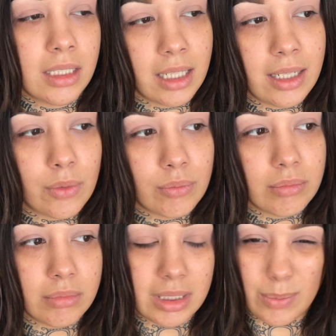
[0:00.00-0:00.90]
like
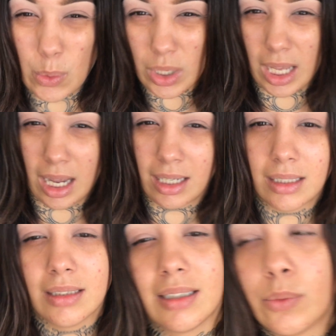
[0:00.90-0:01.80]
smoky
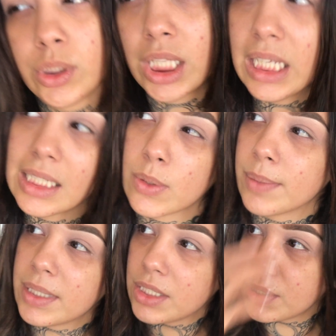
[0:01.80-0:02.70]
eye, which I think is what I'm
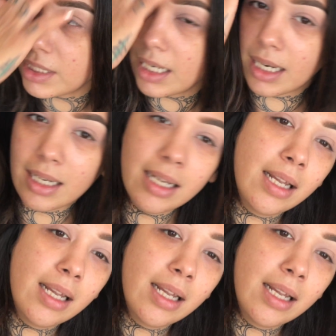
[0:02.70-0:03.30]
going to do today.